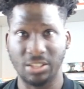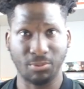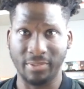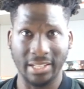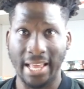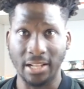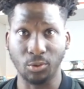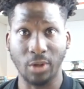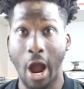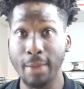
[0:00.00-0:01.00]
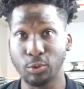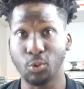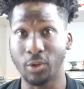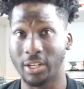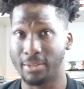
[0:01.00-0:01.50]
with the landlord. I'm
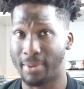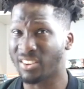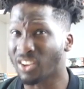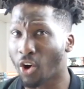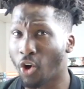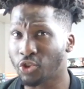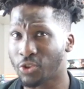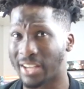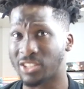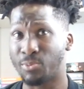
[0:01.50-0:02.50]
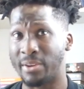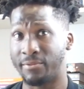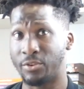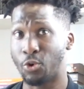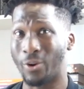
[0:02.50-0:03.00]
talking about the contracts with
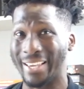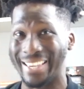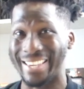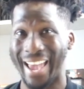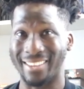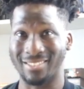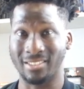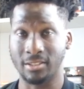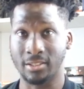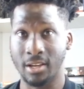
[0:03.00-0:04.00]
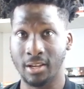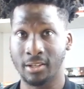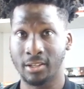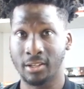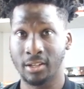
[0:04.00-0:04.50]
your guests.
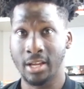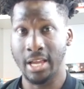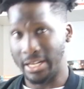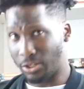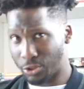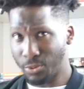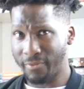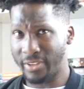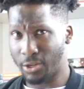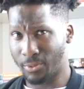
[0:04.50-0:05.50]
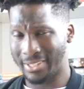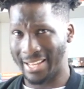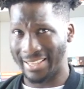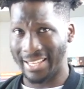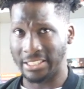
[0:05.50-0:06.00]
And I'll do a video on that
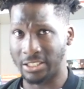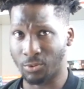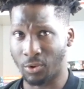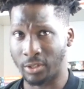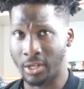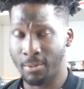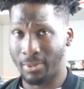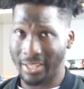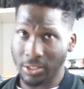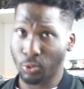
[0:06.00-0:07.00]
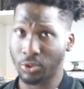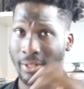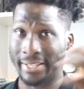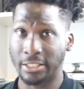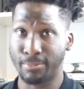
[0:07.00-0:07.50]
later on. But this also
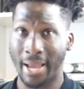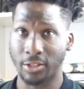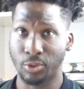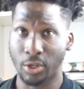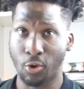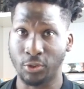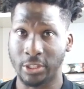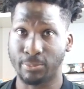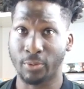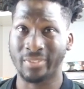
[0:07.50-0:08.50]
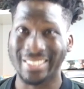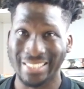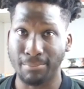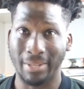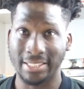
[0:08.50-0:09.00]
leads back to the concept of
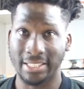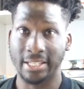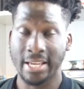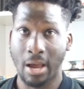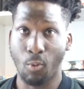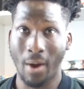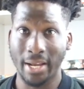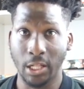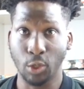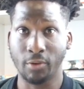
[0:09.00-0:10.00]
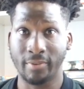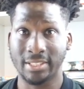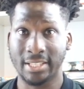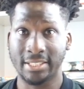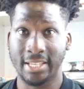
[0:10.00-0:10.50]
subletting and why a lot of
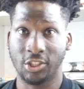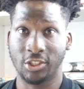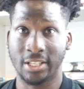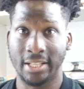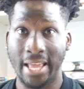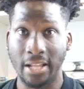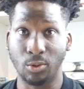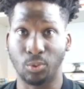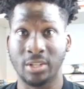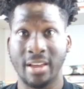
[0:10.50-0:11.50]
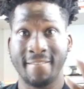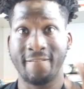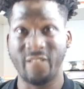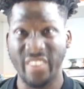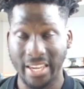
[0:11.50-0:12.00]
estate agents and landlords
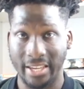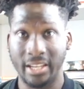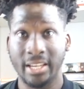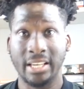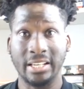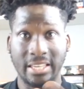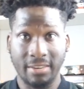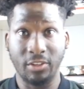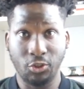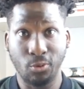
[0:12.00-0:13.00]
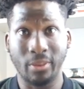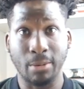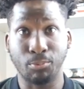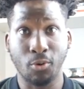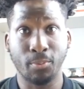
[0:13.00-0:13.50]
fear giving you their
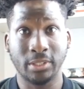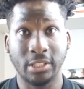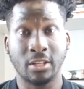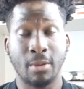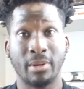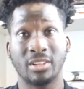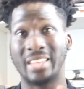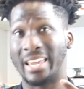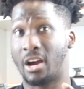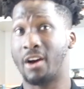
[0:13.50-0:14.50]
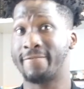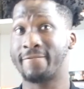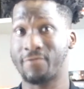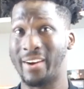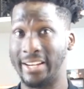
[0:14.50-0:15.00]
properties, because they are
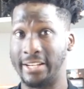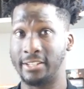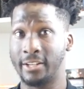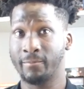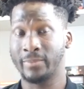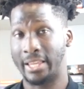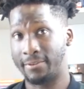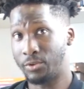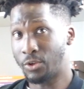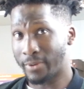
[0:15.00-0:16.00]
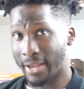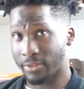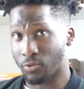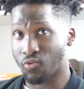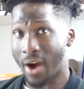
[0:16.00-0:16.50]
afraid that if you don't have the
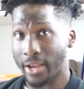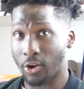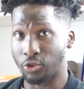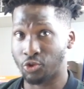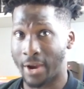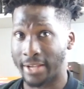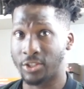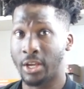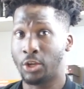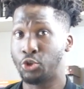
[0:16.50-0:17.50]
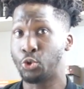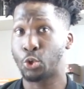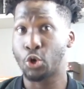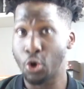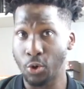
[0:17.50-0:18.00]
right contracts, you
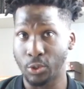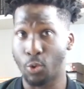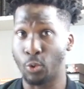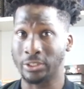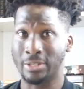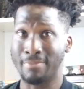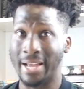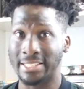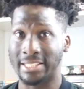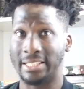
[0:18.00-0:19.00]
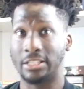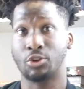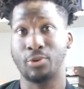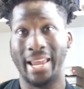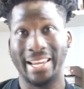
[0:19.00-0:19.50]
could automatically
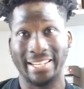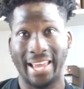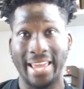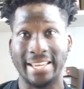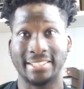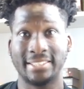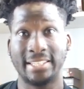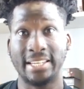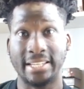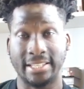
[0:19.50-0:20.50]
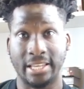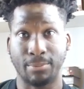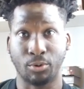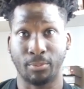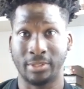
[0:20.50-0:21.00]
create an AST in their
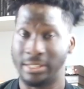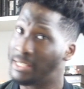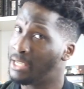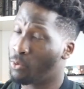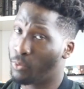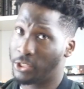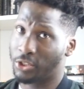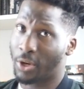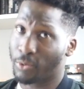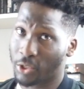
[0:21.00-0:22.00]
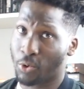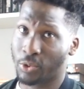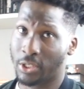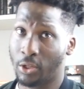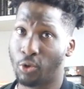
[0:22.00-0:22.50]
property, which is going to cause
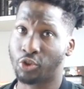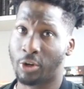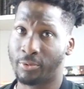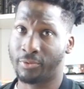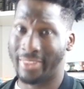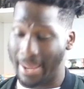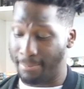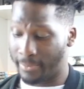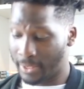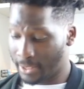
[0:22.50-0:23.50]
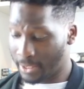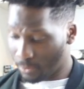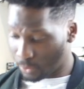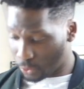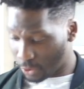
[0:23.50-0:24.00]
a lot of trouble for them. We'll
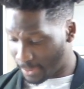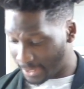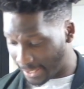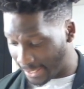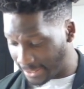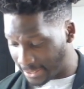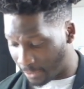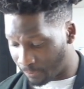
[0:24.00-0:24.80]
talk about that later.